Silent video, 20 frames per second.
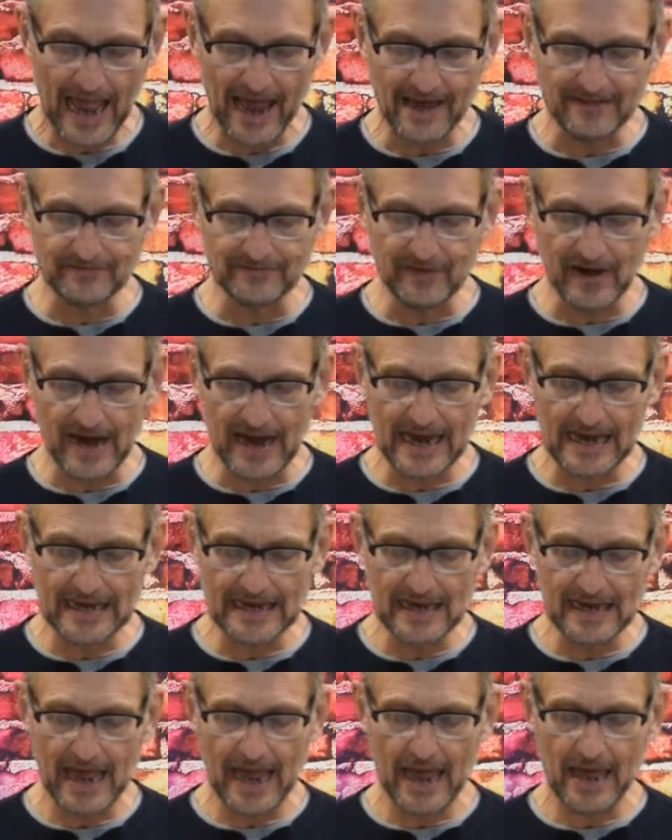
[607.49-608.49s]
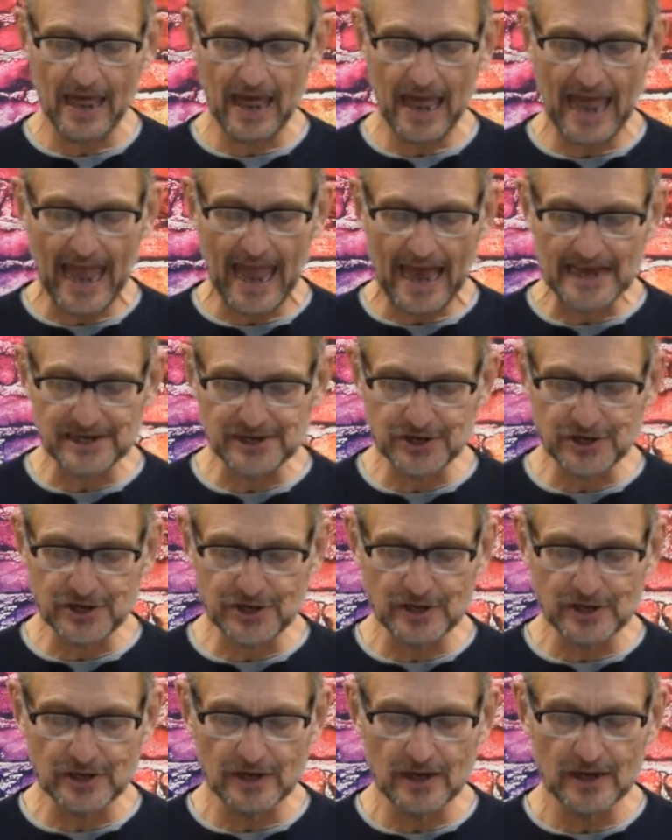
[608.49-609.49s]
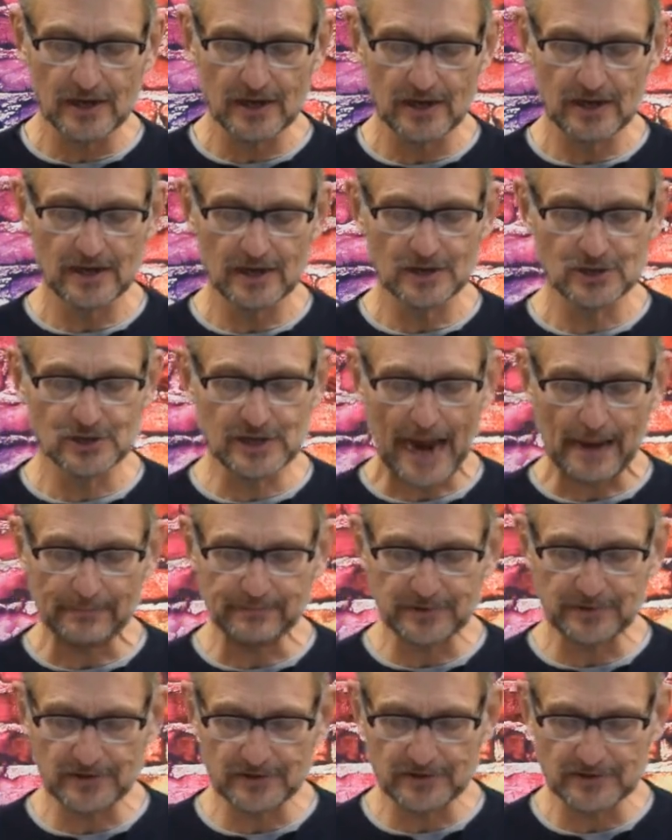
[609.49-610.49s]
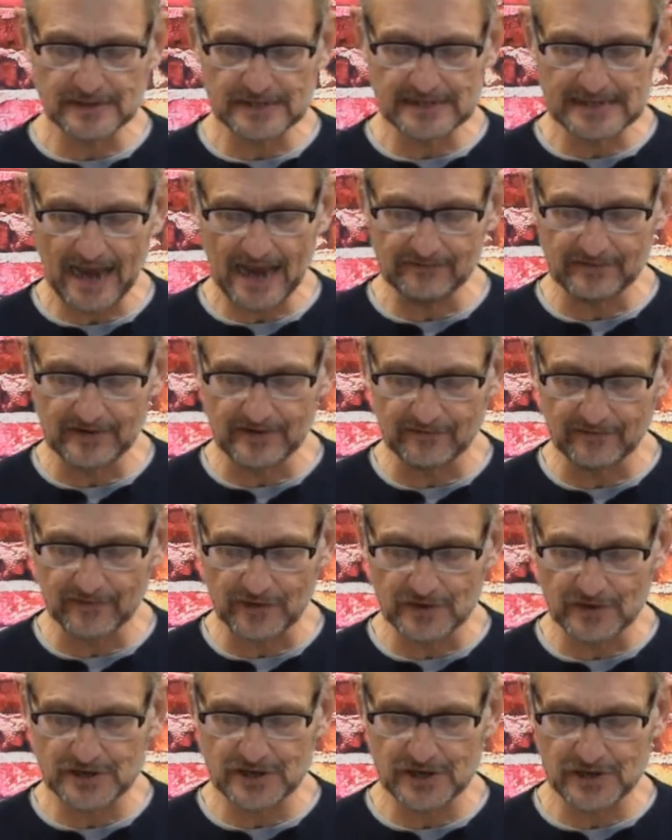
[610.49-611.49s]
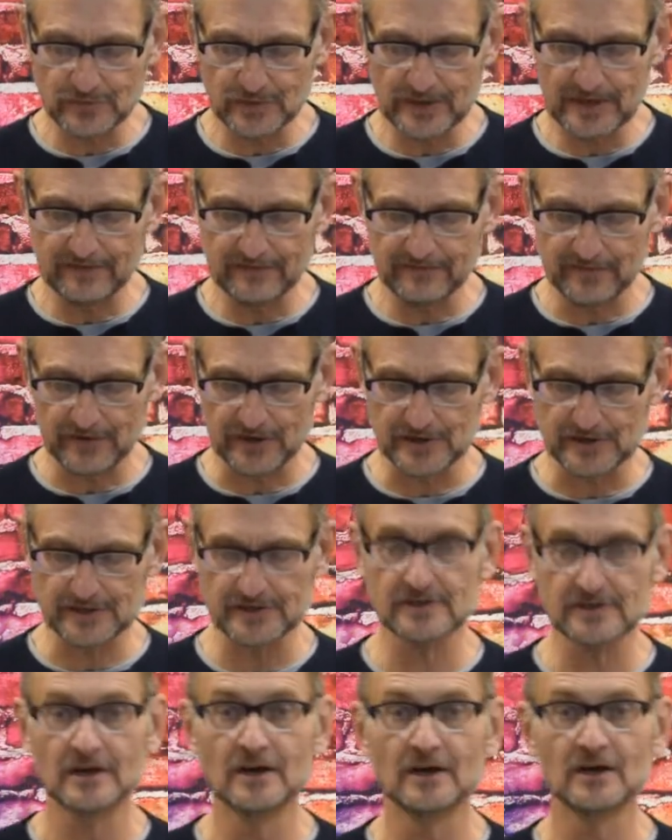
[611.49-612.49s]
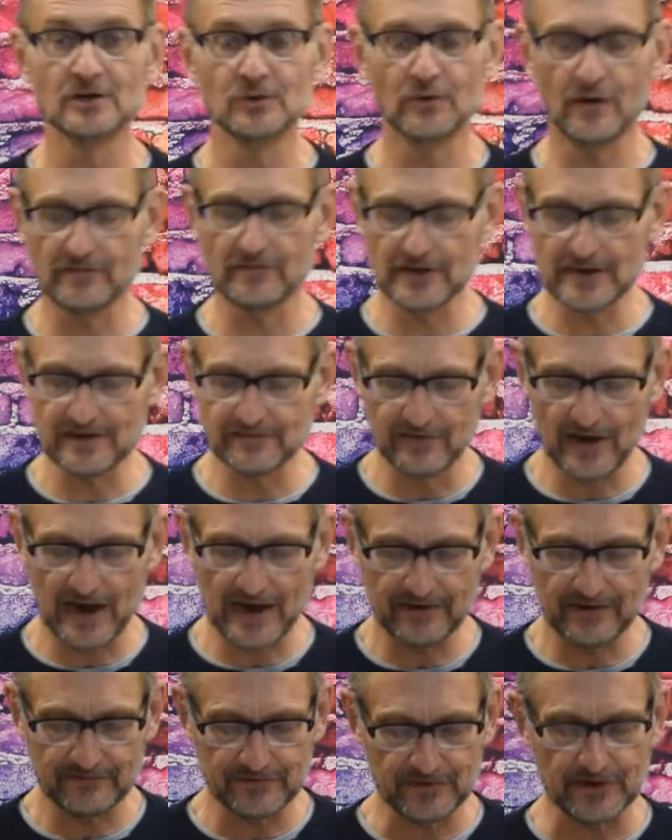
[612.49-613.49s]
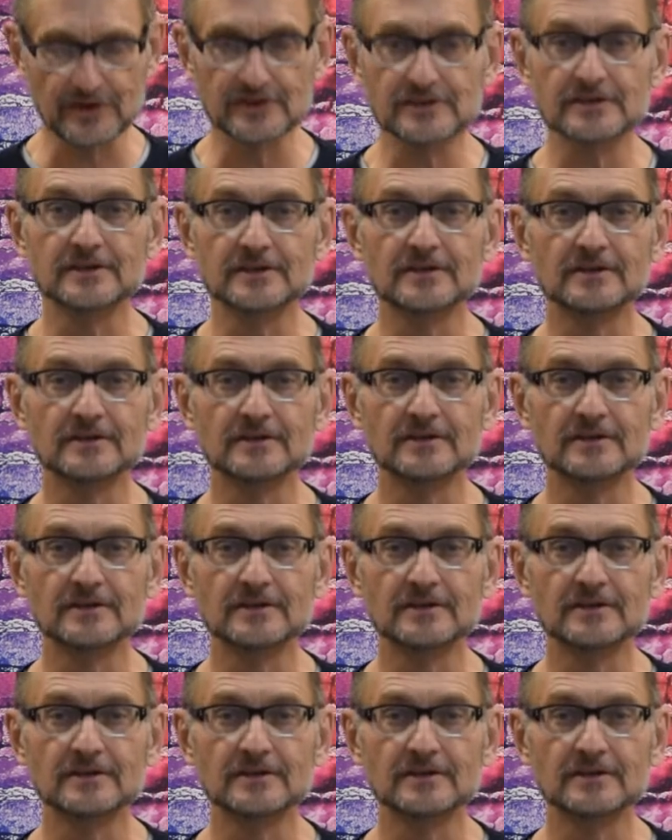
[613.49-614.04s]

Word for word: and find Esther chapter 7, verse 3 first. Whoever can find it first.